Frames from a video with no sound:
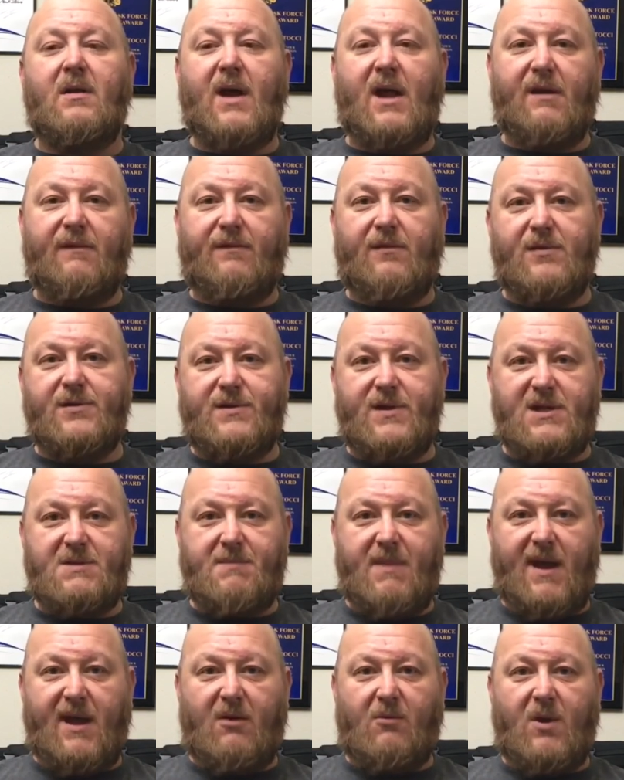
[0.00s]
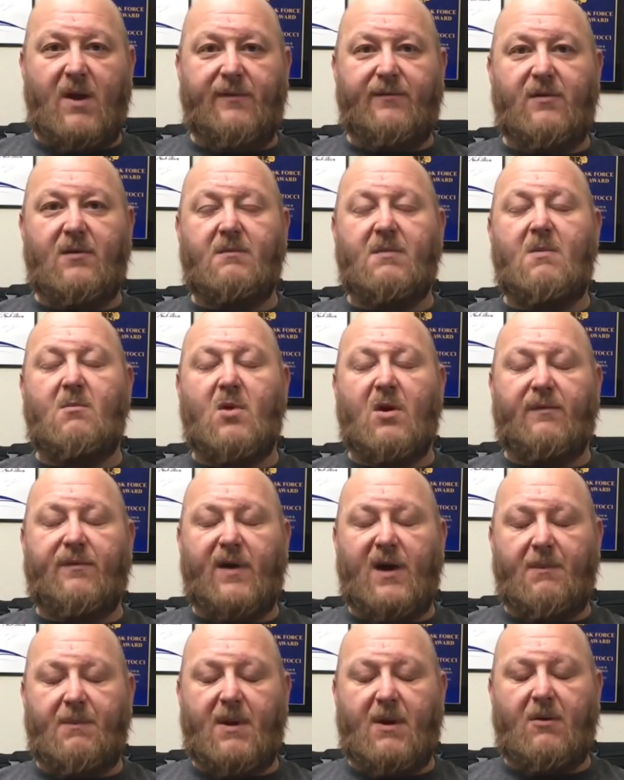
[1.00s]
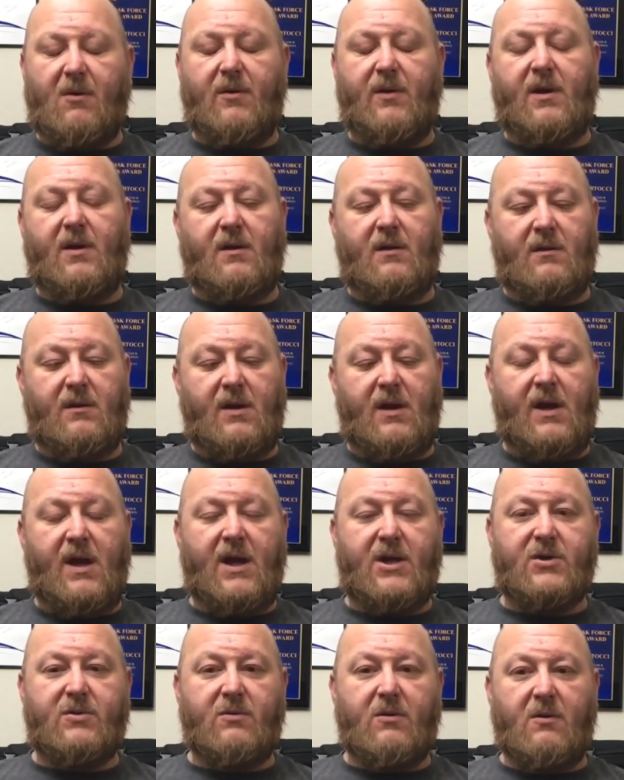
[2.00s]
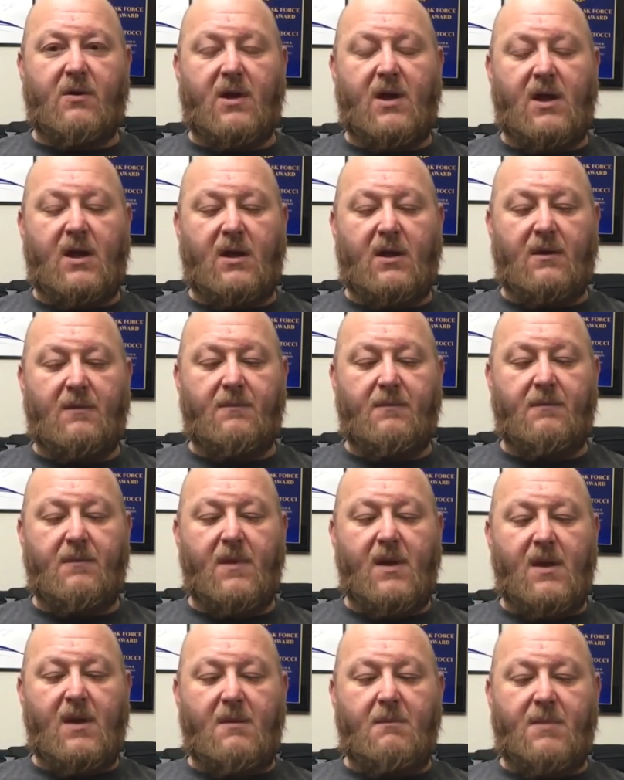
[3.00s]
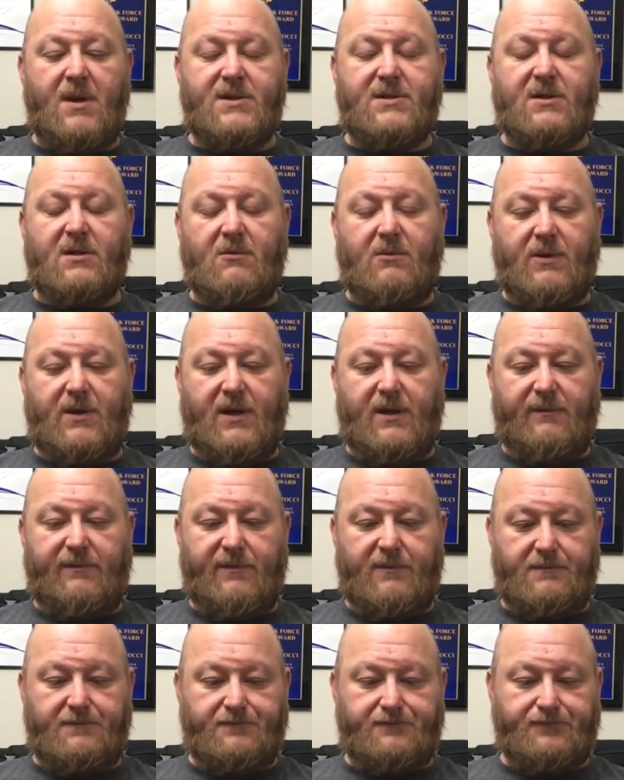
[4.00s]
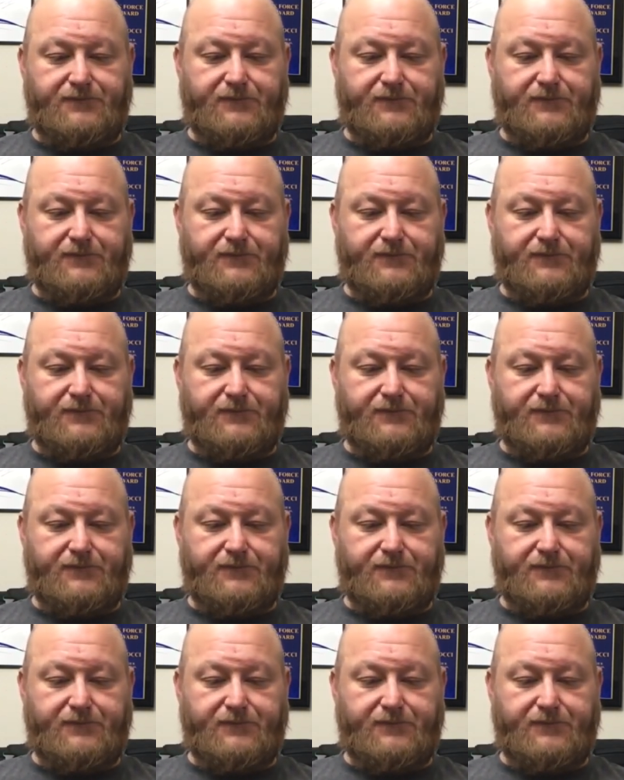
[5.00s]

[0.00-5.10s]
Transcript: Not a full-size battle rifle, but more firepower than an actual pistol would give.